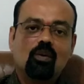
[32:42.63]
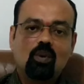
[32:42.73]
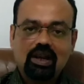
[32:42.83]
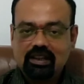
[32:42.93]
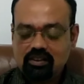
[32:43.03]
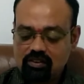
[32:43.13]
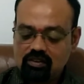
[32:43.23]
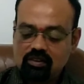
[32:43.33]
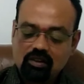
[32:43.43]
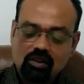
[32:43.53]
One is
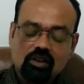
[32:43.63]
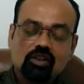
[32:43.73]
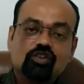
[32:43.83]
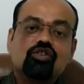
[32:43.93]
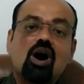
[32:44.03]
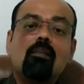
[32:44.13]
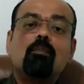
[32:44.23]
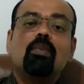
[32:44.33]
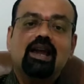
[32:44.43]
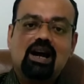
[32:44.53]

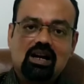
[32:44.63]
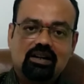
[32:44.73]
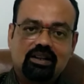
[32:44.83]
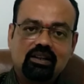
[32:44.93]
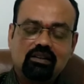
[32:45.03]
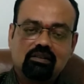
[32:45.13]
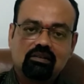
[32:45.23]
stop by hearting,